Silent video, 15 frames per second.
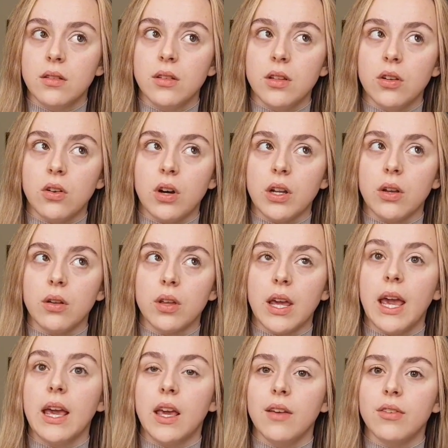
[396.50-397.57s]

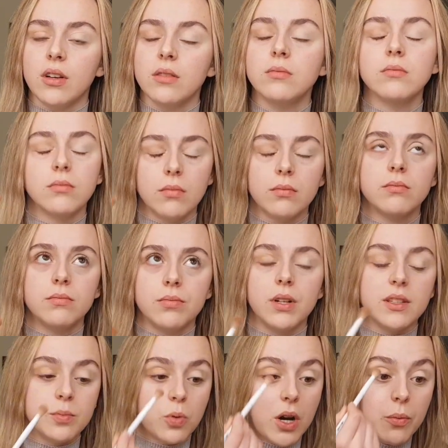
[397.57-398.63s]
caregiver,
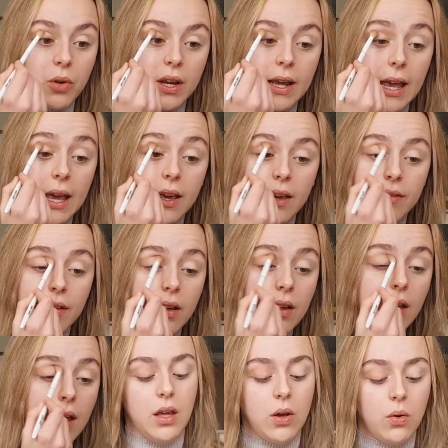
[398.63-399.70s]
his primary caregiver.
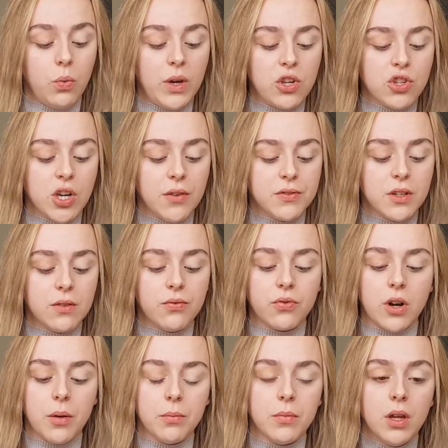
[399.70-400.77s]
We shifted
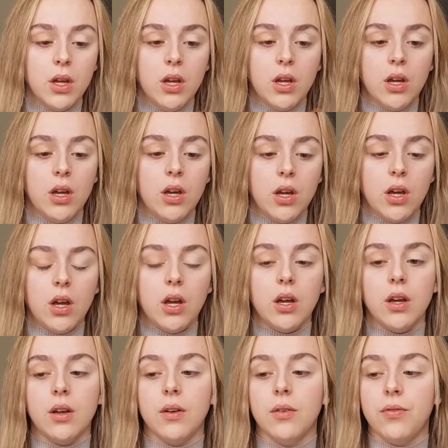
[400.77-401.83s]
from
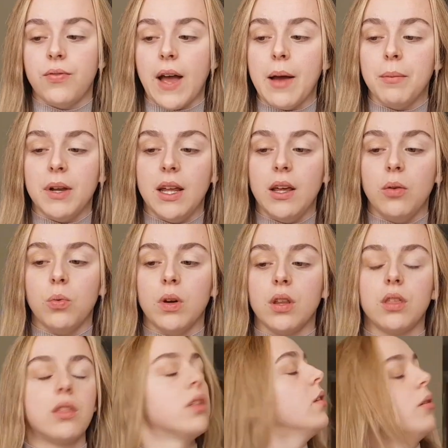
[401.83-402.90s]
a family
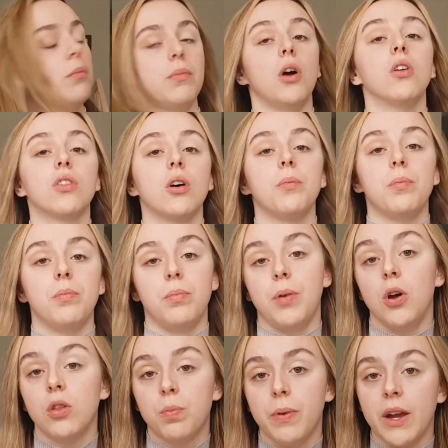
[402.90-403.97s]
with
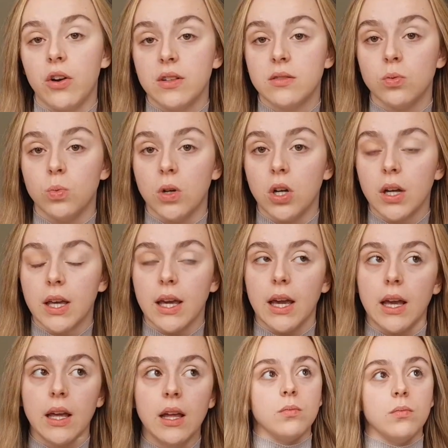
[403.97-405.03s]
both parents
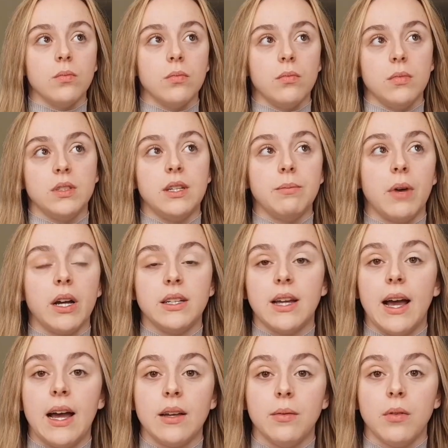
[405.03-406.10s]
working, my
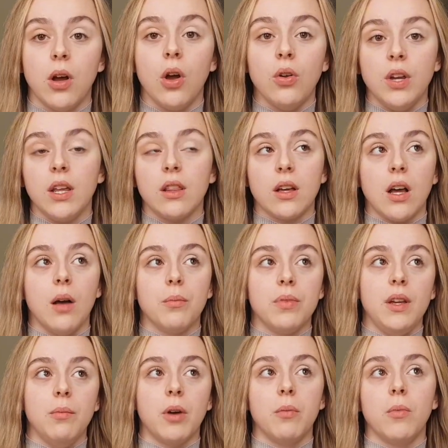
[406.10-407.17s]
dad owning the company,
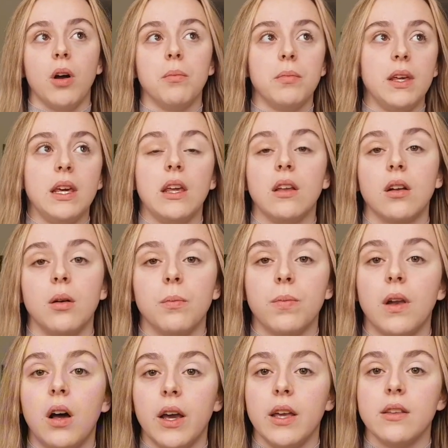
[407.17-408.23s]
my mom being in
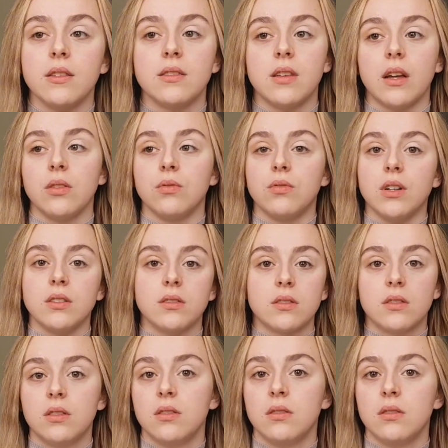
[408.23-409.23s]
compliance and risk.